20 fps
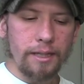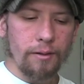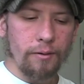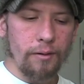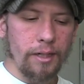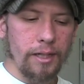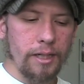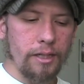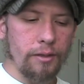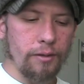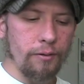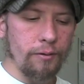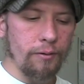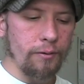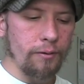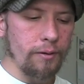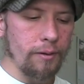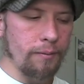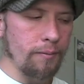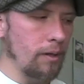ran into
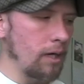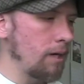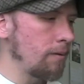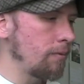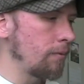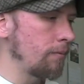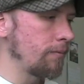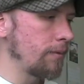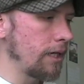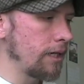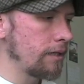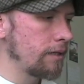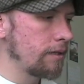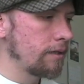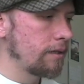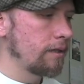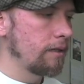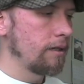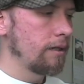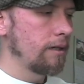the problem that
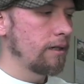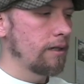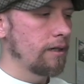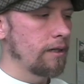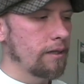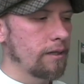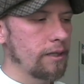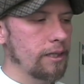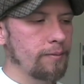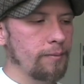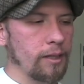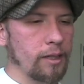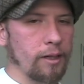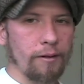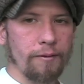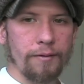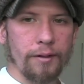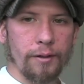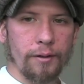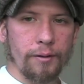this
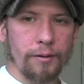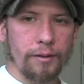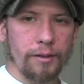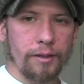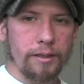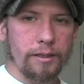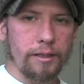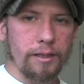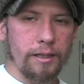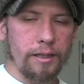microphone